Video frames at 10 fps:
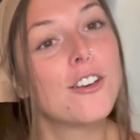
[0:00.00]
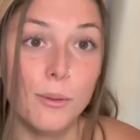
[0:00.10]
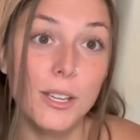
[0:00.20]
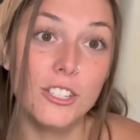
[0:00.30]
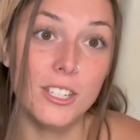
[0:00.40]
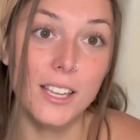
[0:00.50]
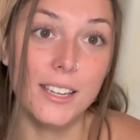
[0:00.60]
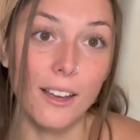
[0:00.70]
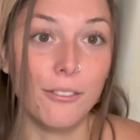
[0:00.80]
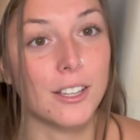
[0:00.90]
so we can just
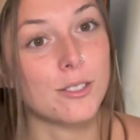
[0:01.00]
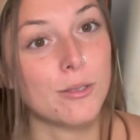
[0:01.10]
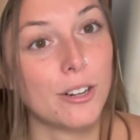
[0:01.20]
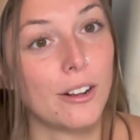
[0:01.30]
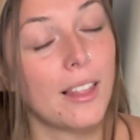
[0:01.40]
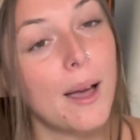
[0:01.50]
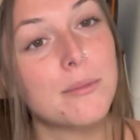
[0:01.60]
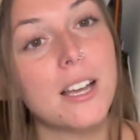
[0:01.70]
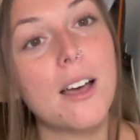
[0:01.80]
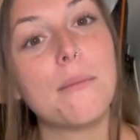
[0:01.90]
get Netflix on our
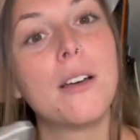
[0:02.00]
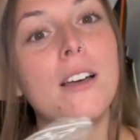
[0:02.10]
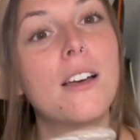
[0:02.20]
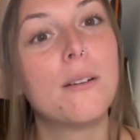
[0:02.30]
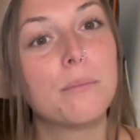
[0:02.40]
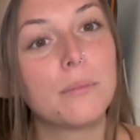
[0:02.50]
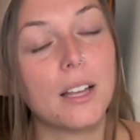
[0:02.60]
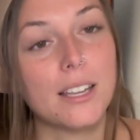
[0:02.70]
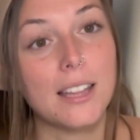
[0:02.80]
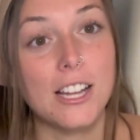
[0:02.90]
laptop,
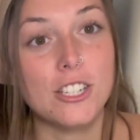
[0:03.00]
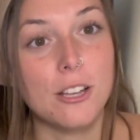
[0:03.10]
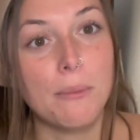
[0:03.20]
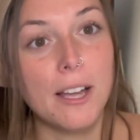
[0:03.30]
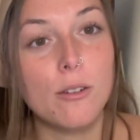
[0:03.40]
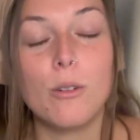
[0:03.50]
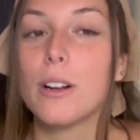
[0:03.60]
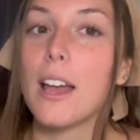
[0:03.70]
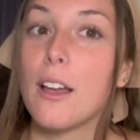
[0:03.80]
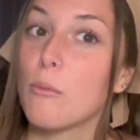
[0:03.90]
plug in the HDMI
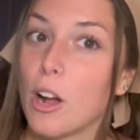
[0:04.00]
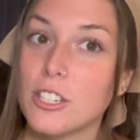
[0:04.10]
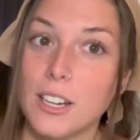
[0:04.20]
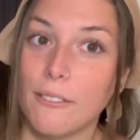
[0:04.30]
cord, and watch